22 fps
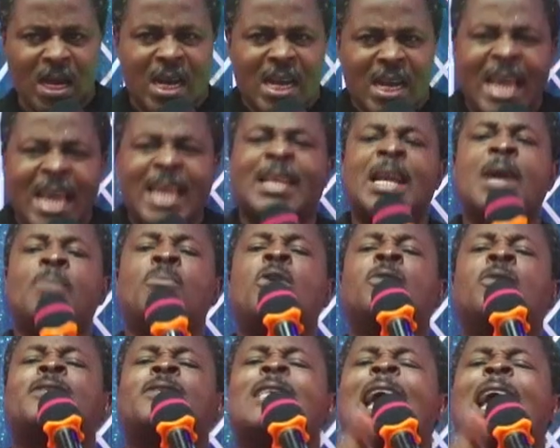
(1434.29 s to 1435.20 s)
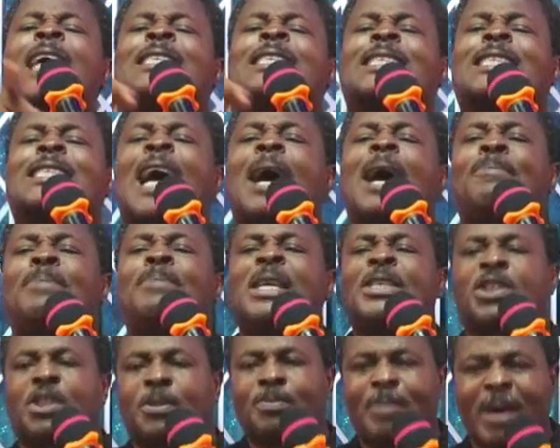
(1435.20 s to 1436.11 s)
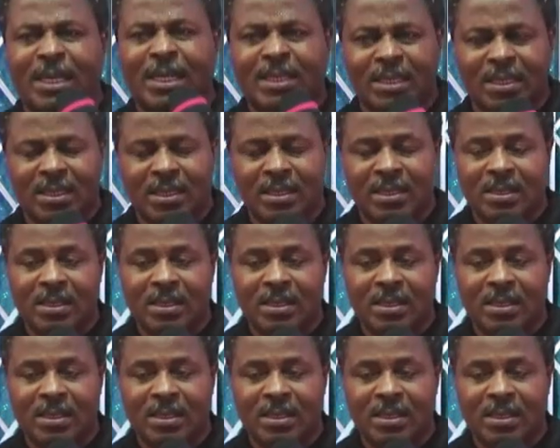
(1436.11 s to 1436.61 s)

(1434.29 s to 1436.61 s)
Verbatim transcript: He removes their establishment.